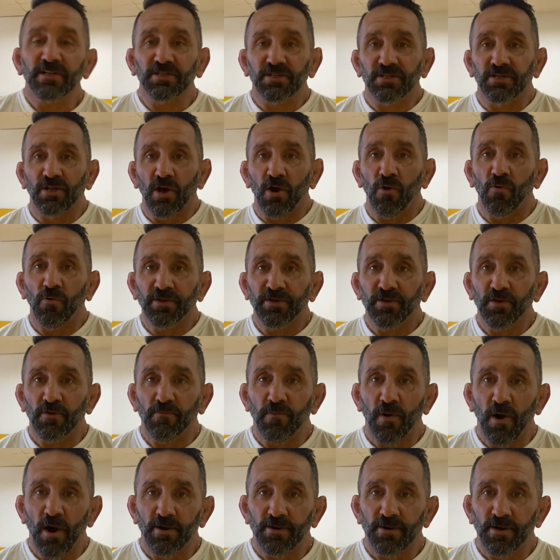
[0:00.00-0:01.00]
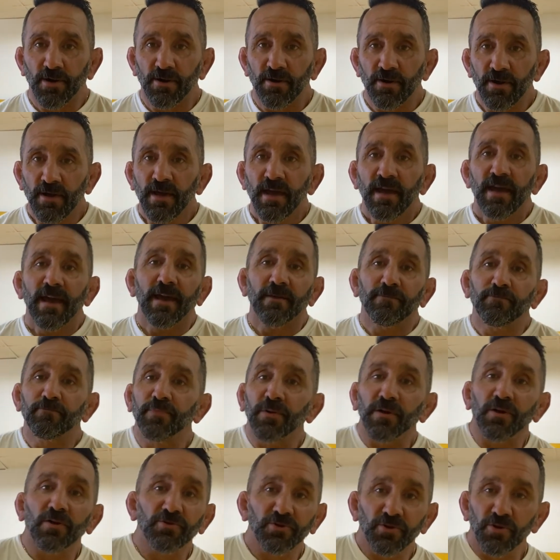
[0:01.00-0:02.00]
slow with your partner and
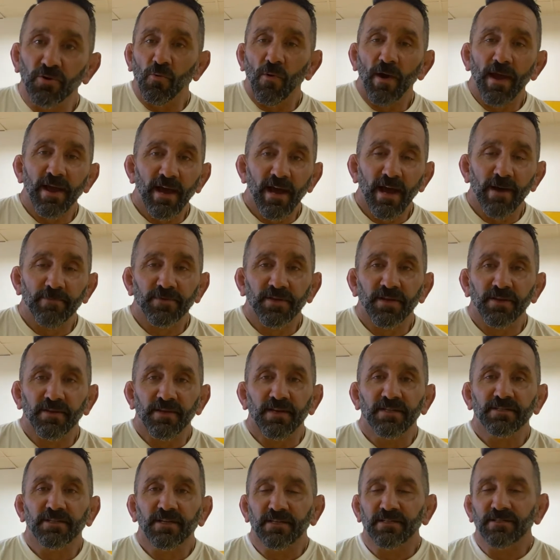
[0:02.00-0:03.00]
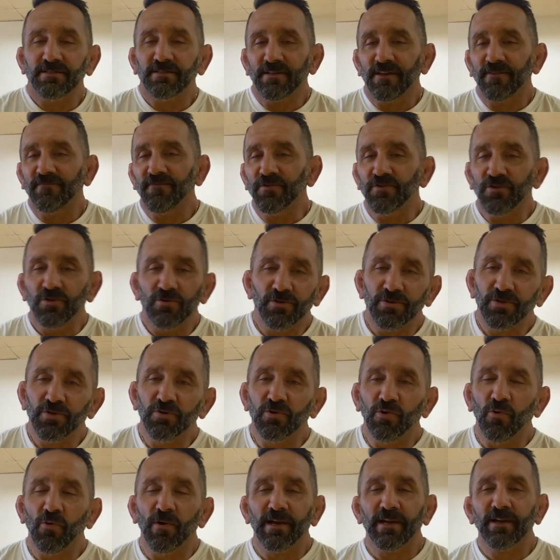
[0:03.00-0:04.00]
build way up to this, because if you do it too
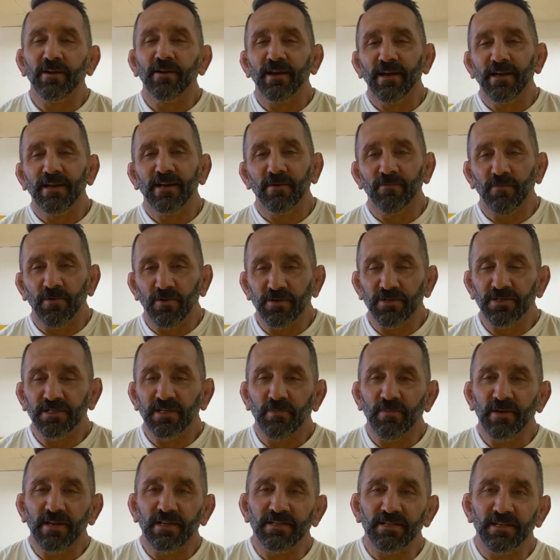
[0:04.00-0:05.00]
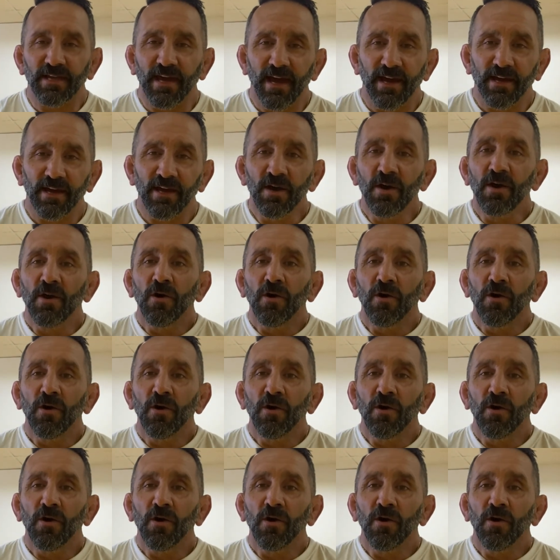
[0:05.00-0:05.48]
quick, you end up hurting somebody's neck,